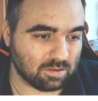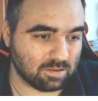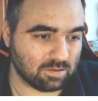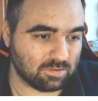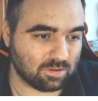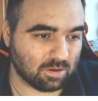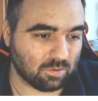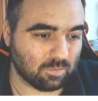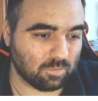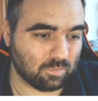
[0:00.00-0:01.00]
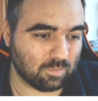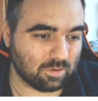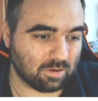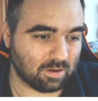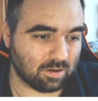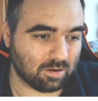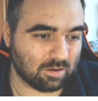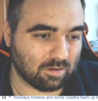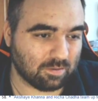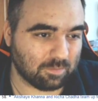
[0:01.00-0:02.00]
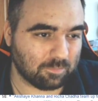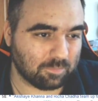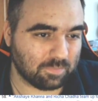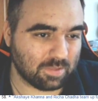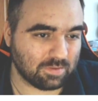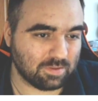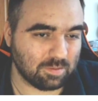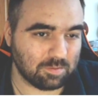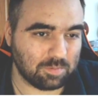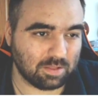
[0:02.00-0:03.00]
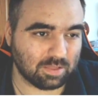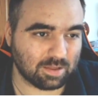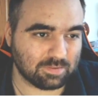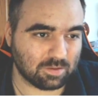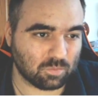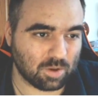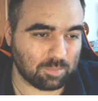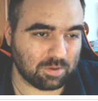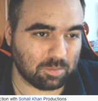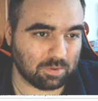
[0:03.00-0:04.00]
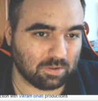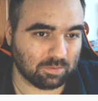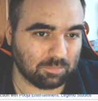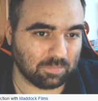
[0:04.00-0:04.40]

So they seem to be less than reputable.